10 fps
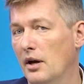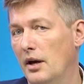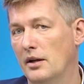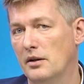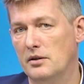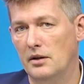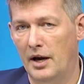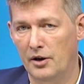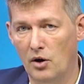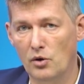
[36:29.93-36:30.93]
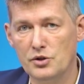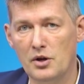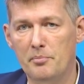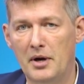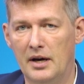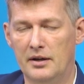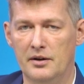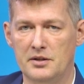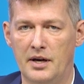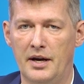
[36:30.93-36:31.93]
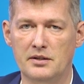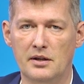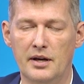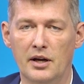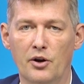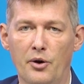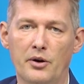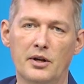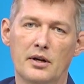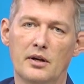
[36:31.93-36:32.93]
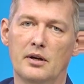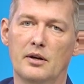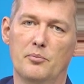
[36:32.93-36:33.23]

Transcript: And I know some partners are actually alerting,